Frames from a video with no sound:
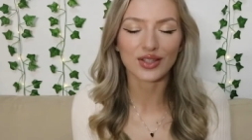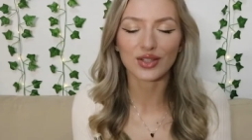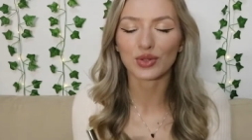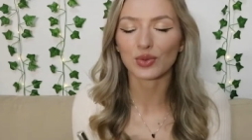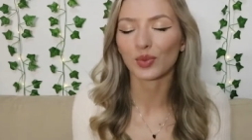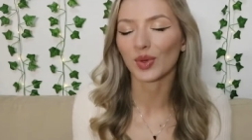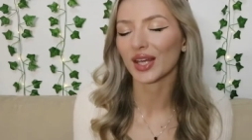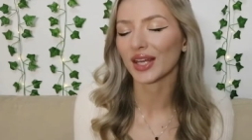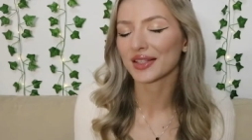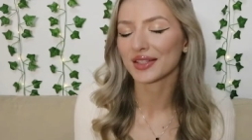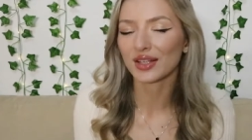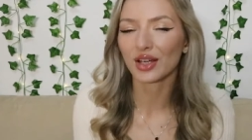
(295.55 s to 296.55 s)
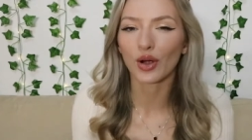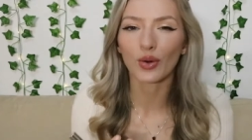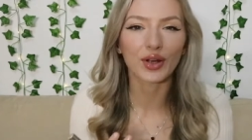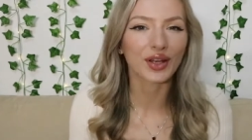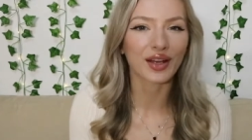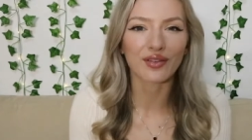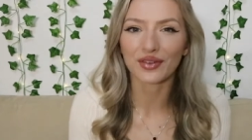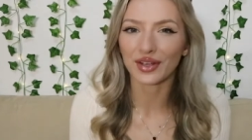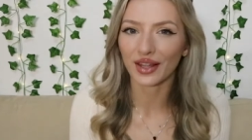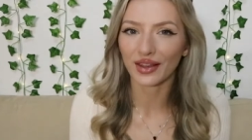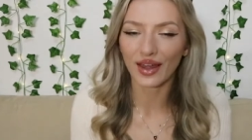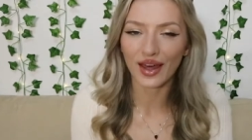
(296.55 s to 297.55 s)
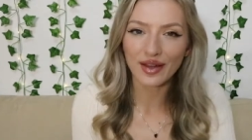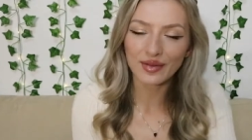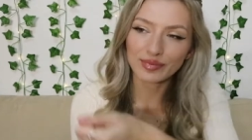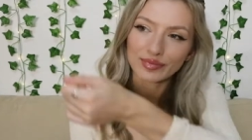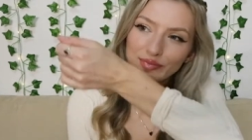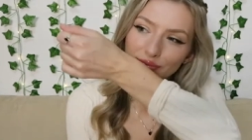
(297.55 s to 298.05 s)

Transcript: sweet coconut vanilla.